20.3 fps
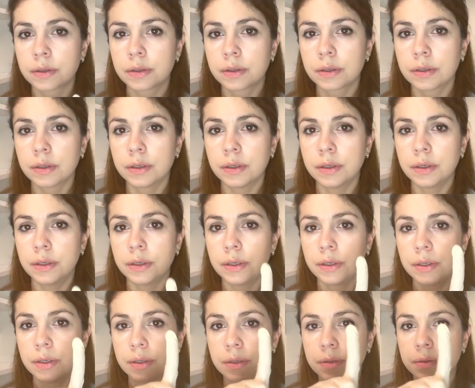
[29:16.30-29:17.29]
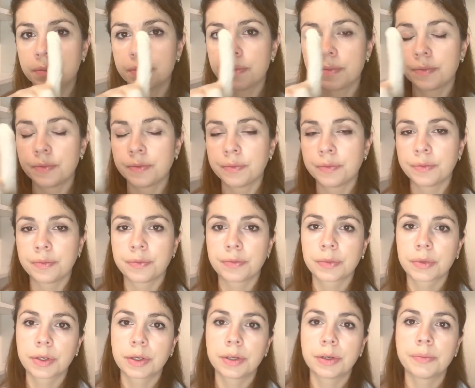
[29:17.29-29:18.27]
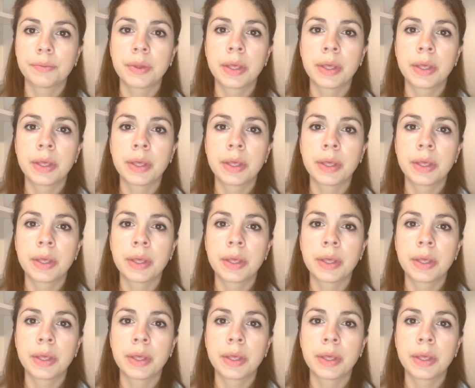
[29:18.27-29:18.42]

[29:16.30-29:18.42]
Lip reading: Good. Good.